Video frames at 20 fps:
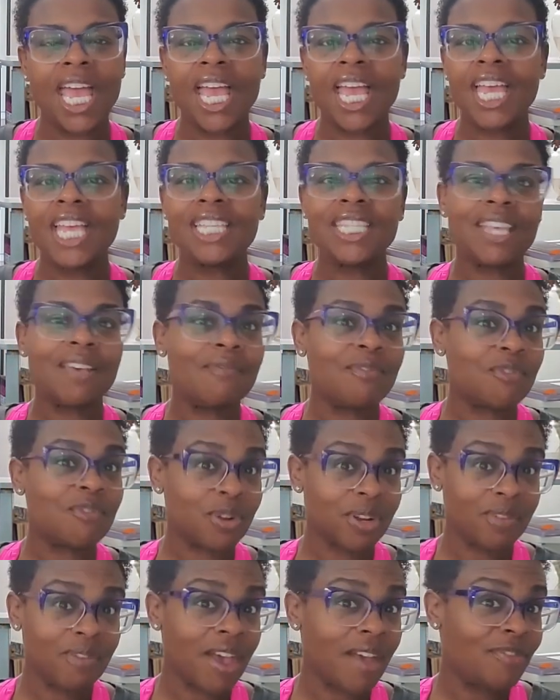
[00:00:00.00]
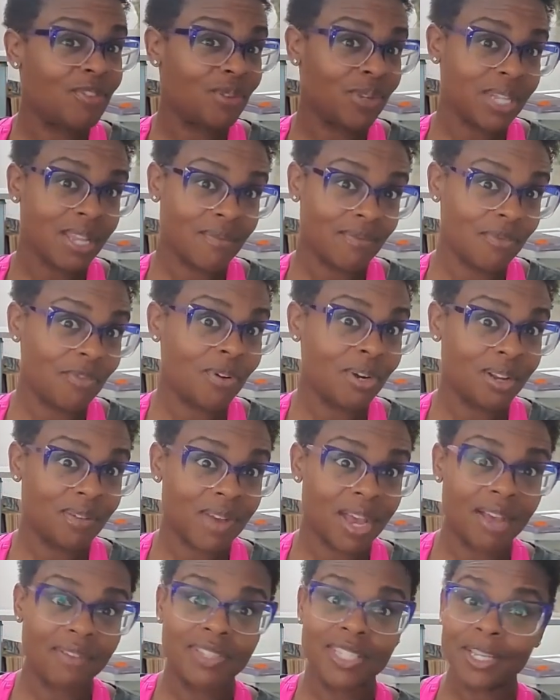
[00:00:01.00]
7:45 to
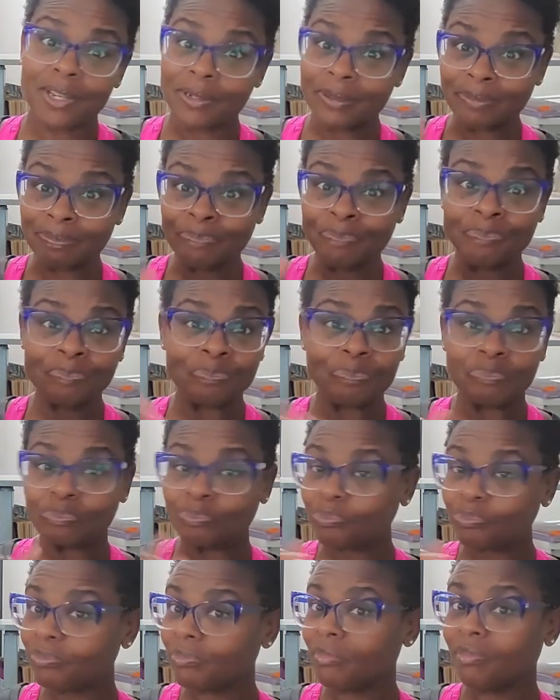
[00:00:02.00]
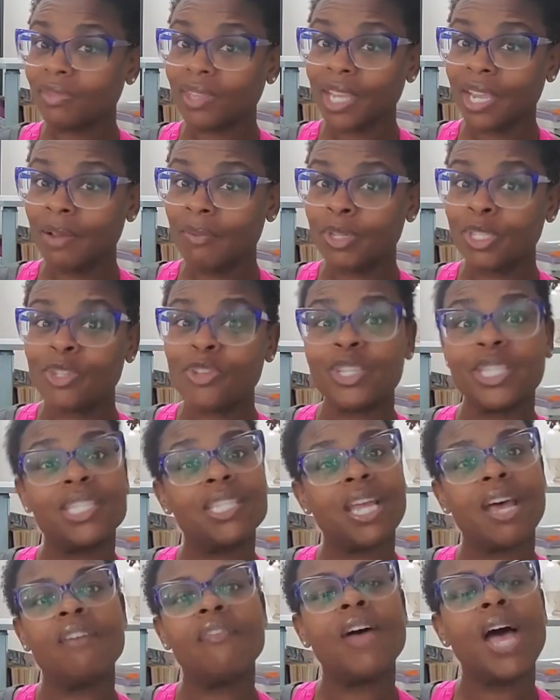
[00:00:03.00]
11:45. So it was good
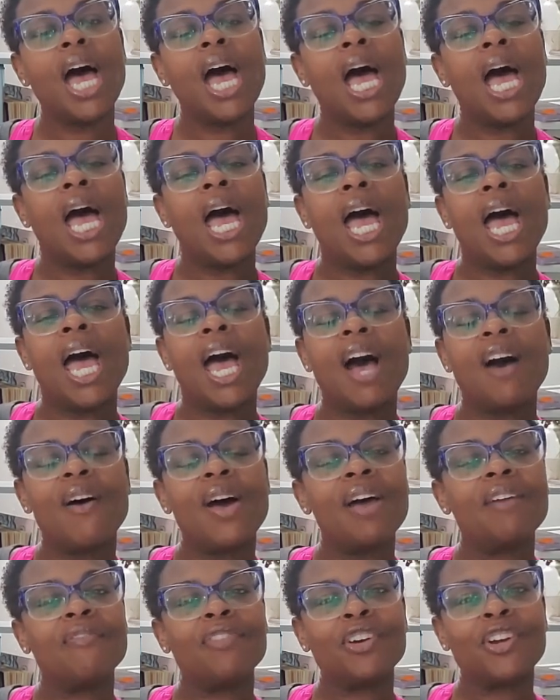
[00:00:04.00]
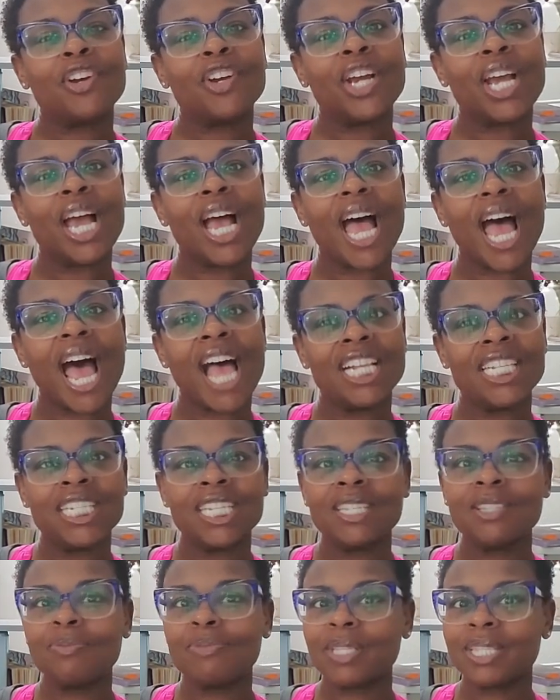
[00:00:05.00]
stuff. However, I
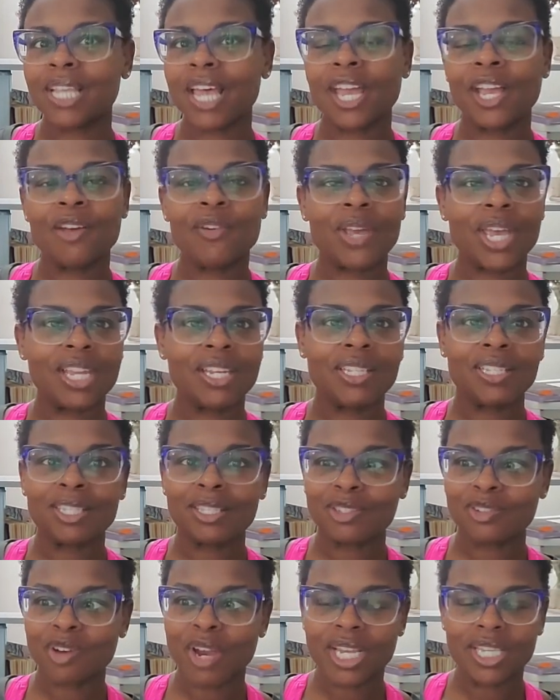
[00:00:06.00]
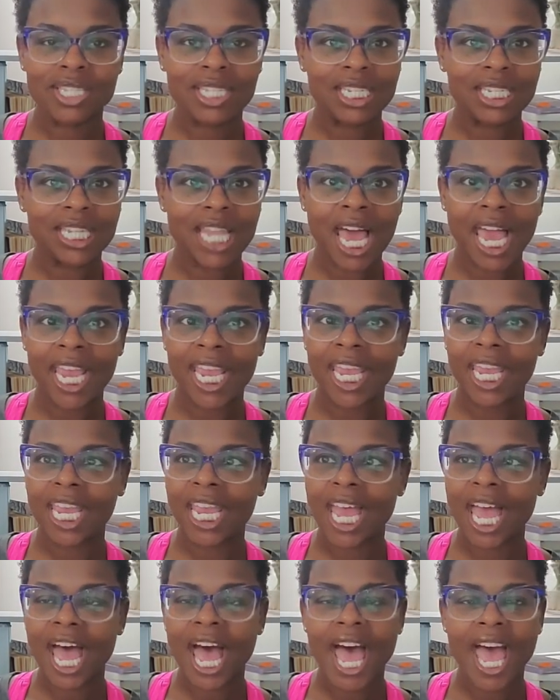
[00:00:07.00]
just was like, okay, this is crazy. Like
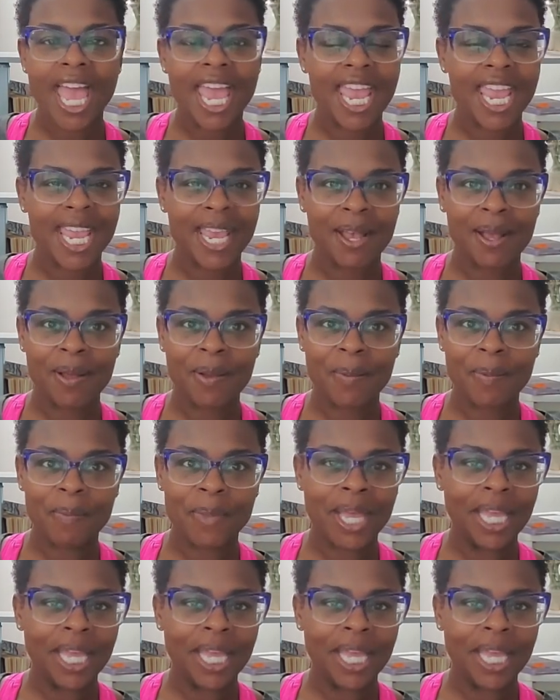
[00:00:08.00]
I am,